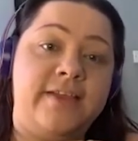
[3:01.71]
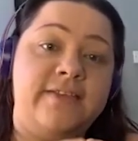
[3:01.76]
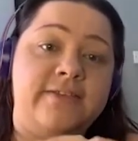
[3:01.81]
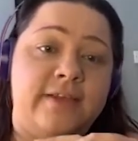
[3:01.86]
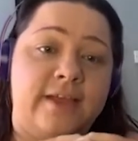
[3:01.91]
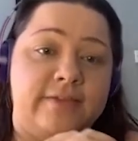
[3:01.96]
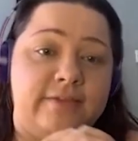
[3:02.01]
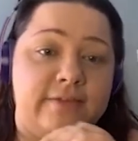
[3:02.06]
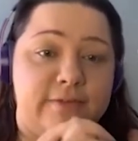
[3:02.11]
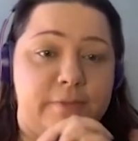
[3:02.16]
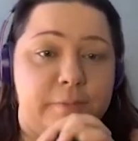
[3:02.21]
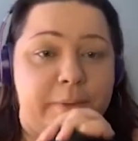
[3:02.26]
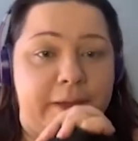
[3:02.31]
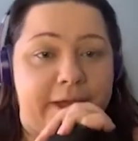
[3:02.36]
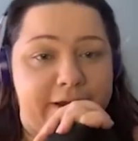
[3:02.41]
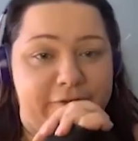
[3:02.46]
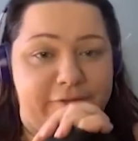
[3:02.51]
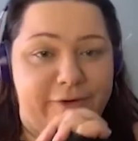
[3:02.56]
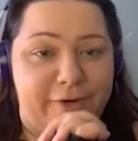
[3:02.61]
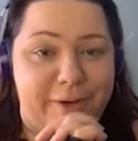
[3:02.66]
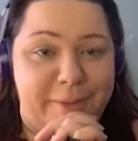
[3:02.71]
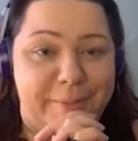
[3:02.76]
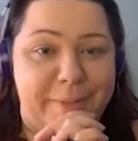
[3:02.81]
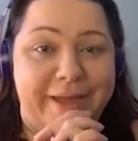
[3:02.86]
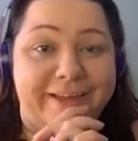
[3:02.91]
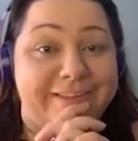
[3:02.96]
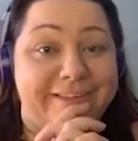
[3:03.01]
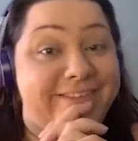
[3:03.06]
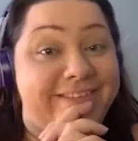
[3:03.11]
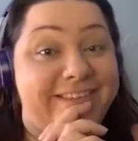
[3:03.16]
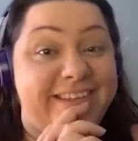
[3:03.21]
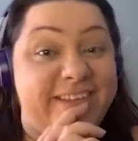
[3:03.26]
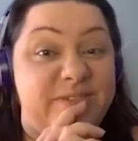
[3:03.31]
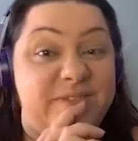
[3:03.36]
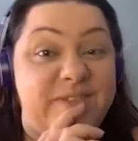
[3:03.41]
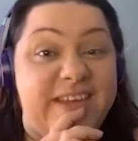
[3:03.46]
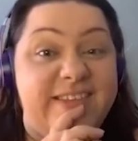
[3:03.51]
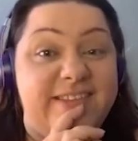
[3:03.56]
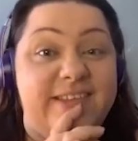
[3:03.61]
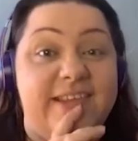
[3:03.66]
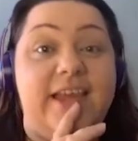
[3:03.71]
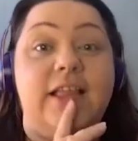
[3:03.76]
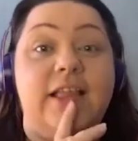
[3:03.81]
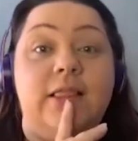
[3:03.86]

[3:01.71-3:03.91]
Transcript: send us a panorama to investigate.